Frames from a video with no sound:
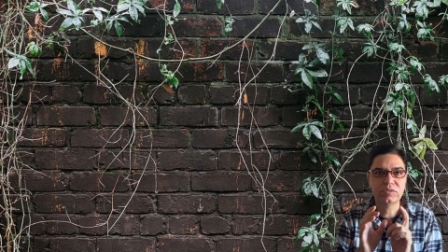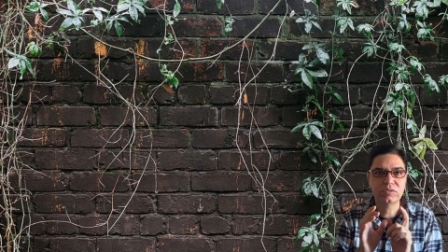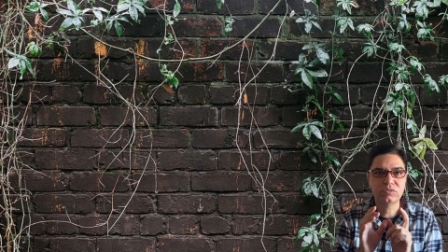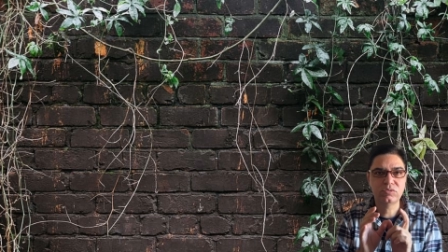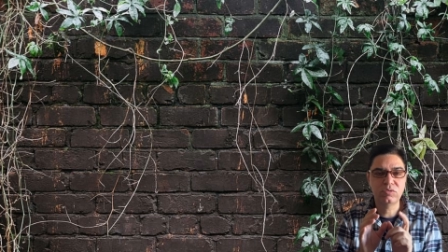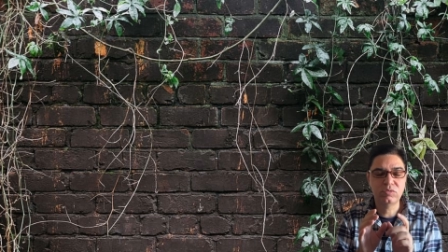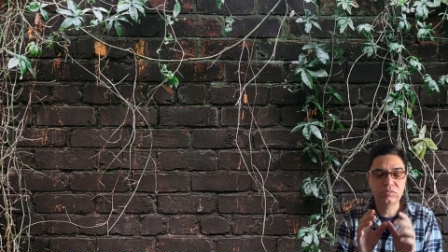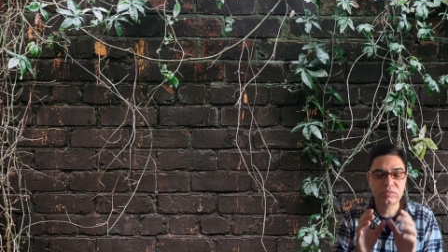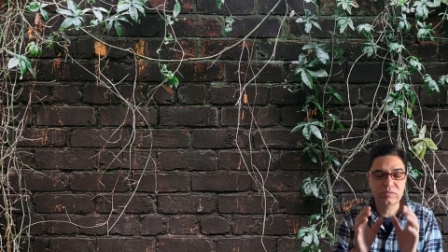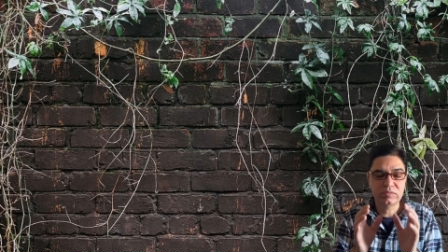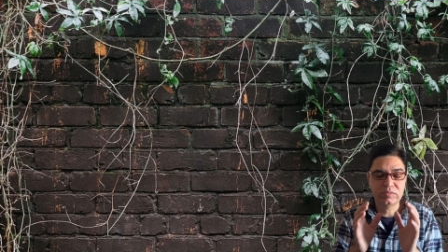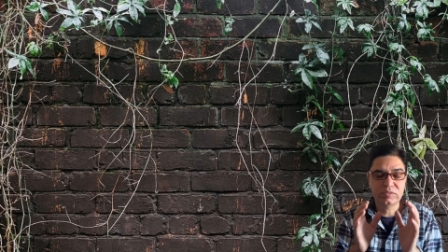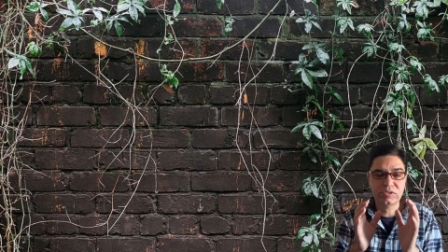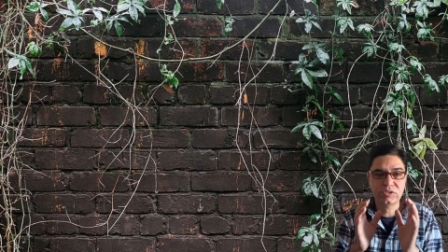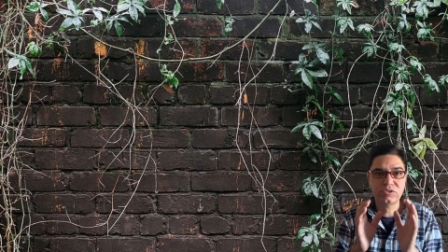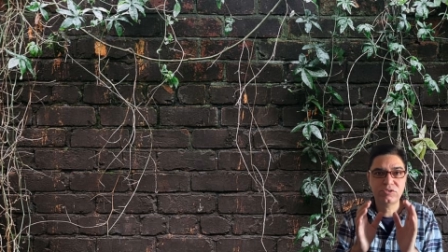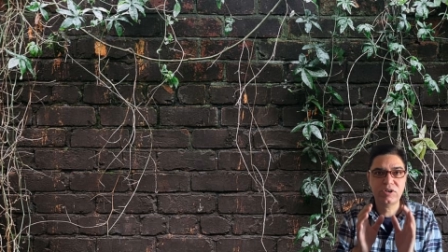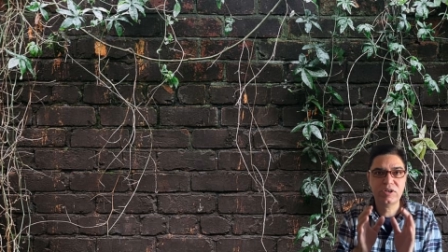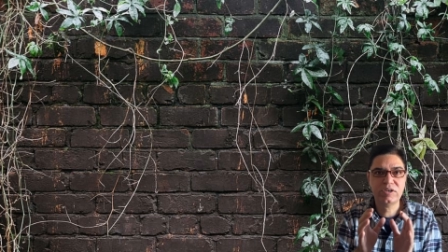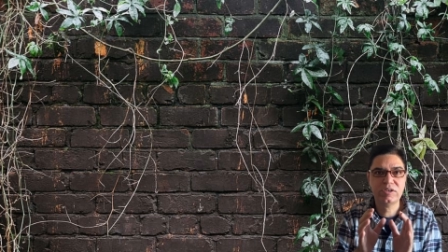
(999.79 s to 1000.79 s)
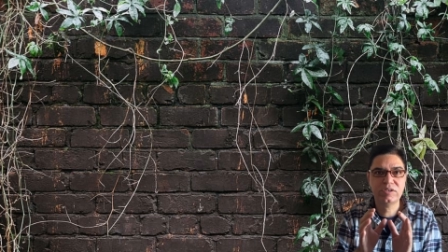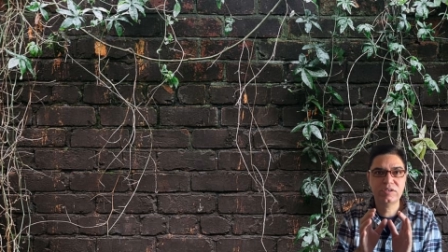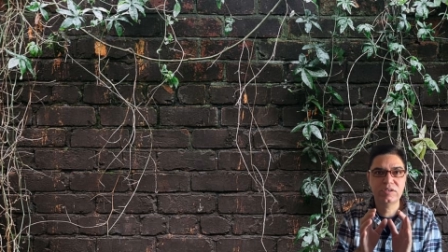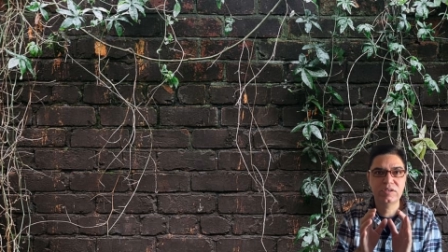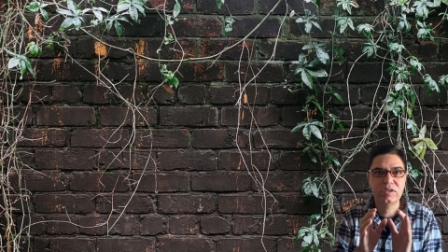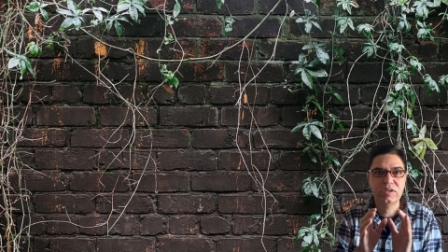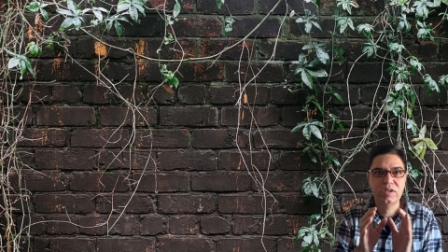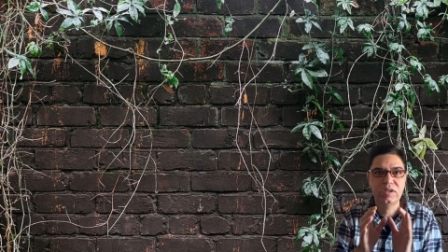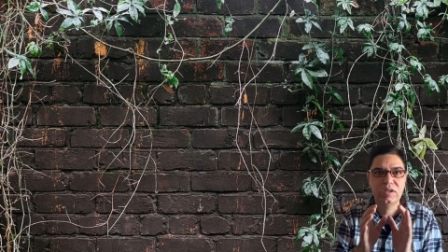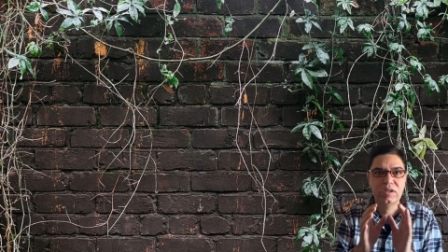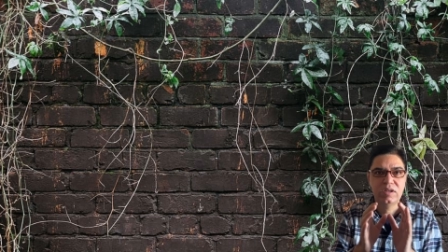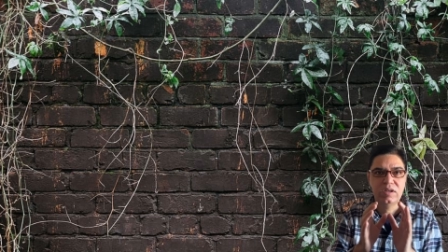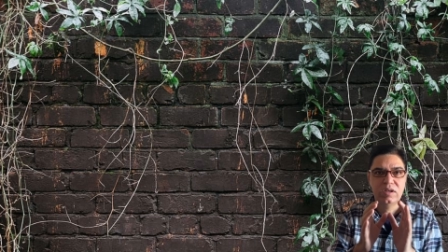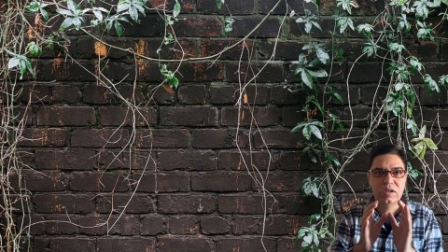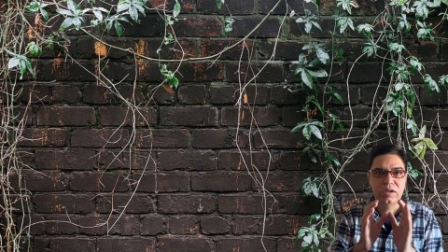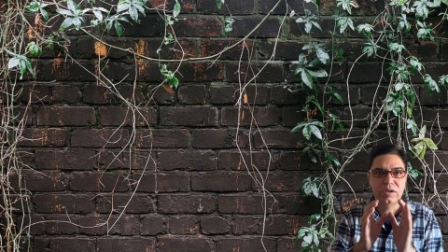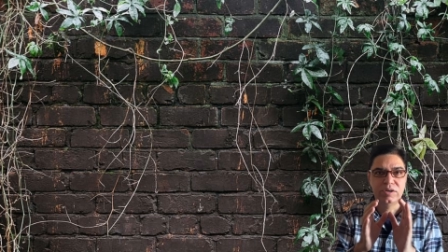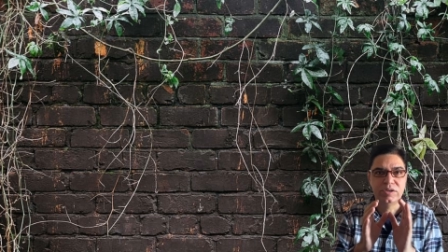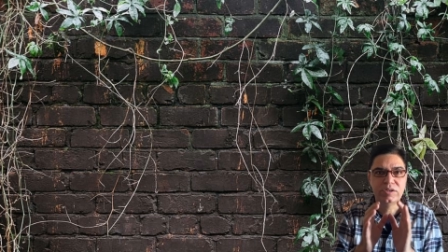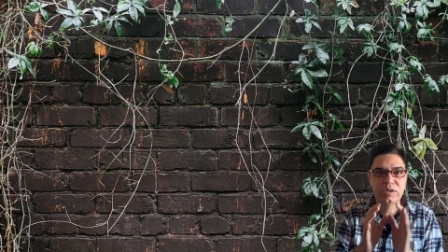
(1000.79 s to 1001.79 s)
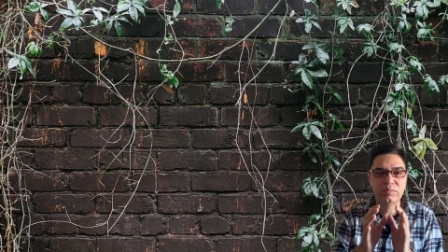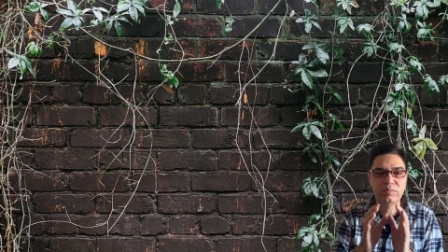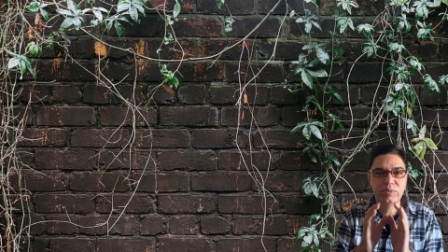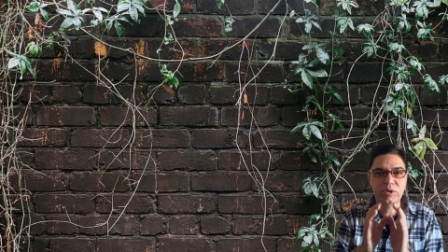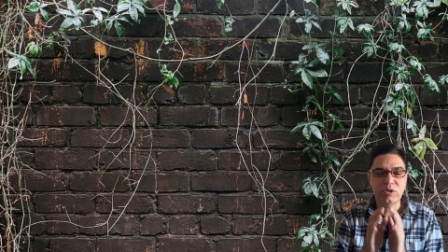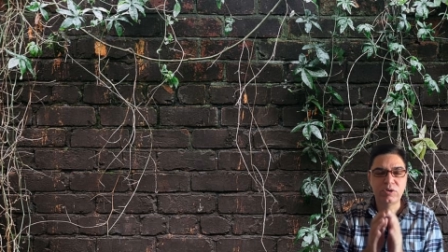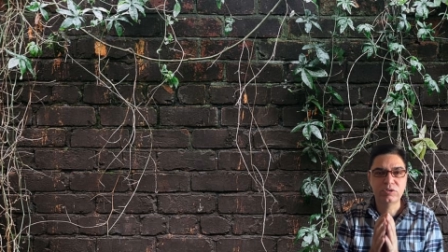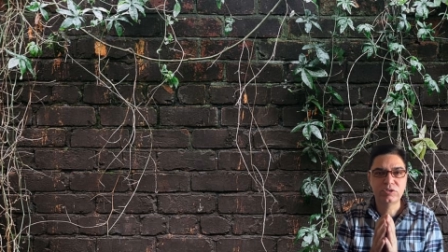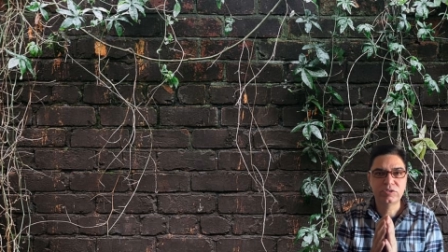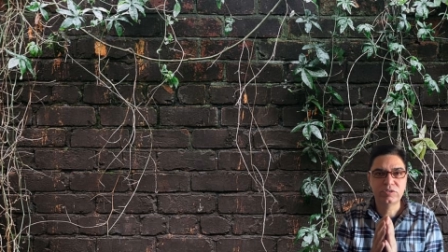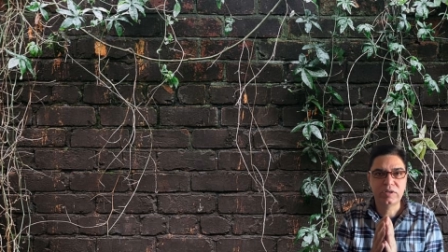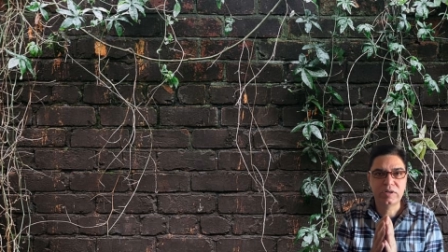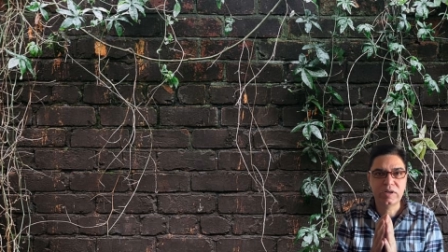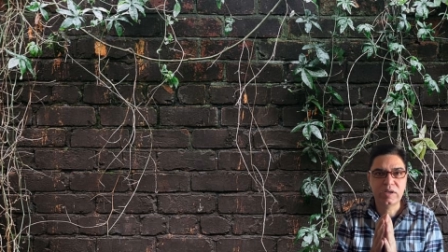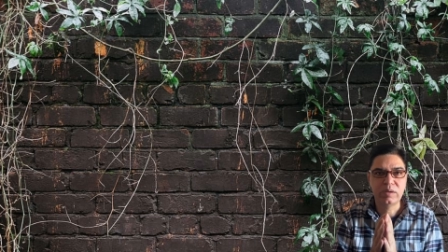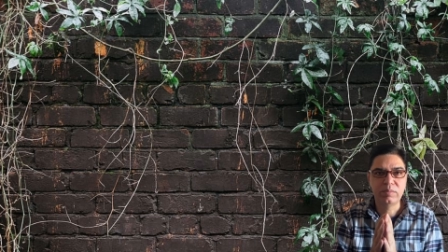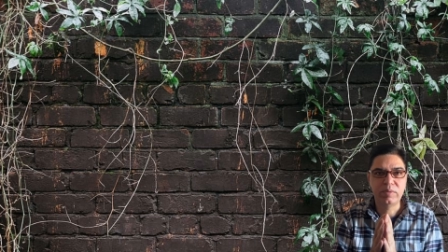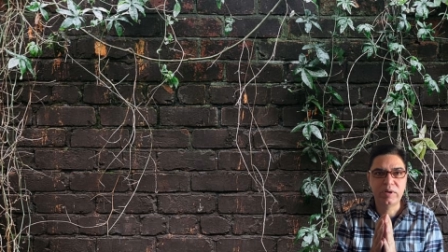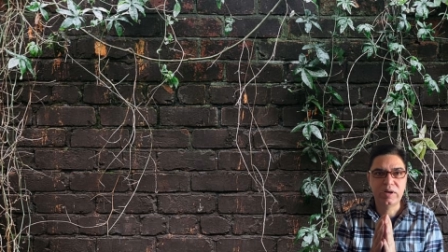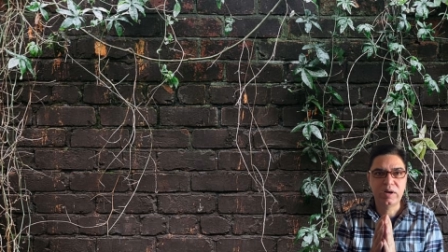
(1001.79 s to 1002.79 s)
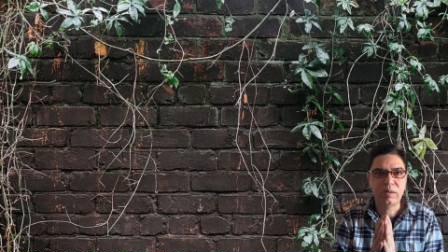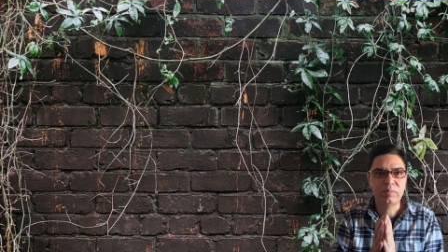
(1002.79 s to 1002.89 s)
So strict return precautions are recommended.